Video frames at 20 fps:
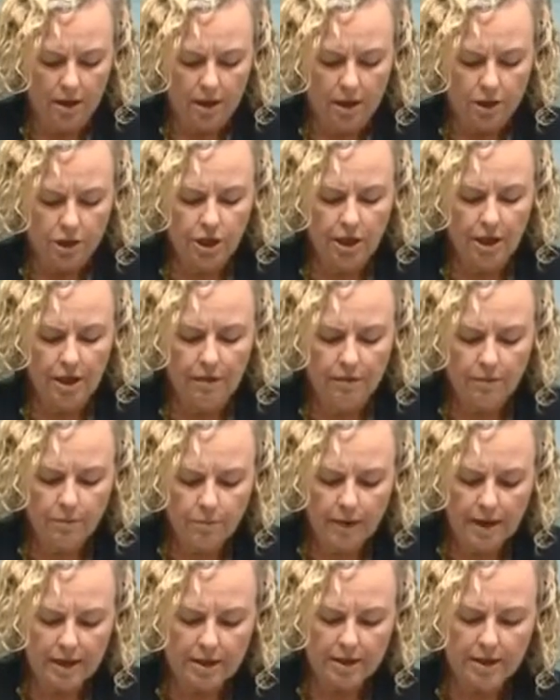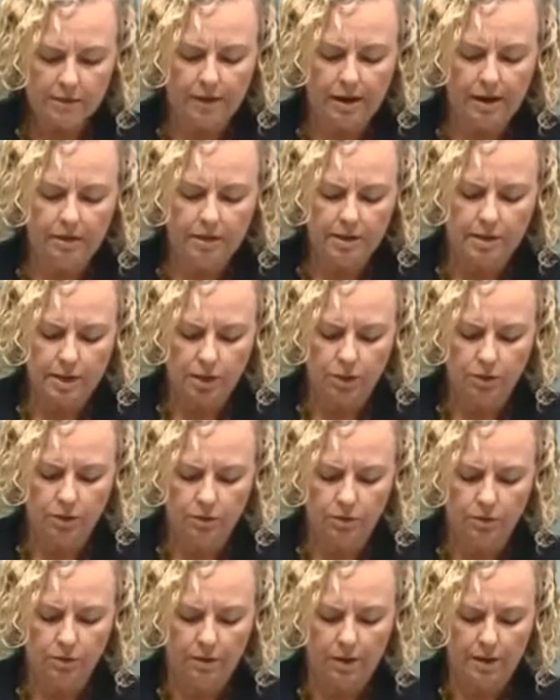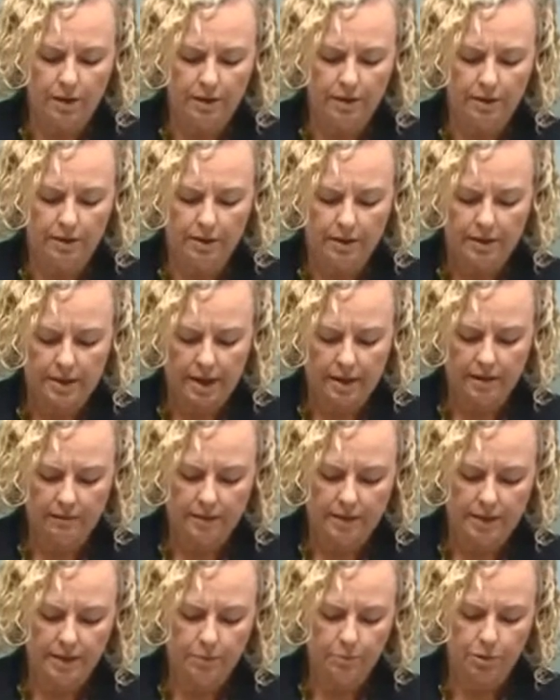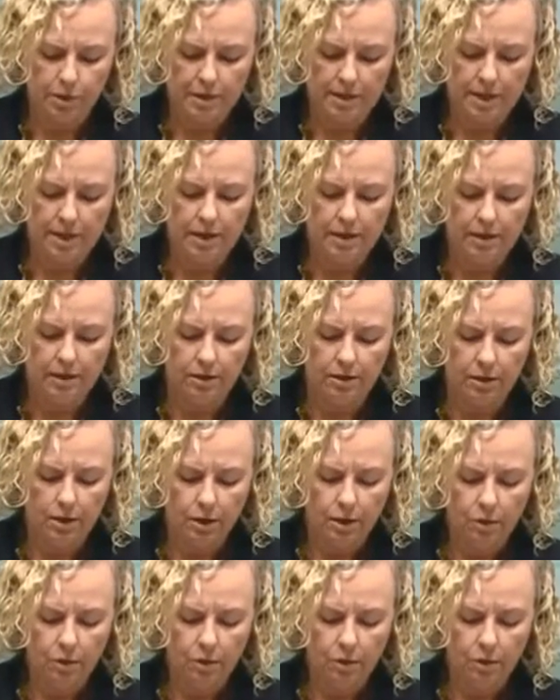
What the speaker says: She even went as far as to say, if it proceeded,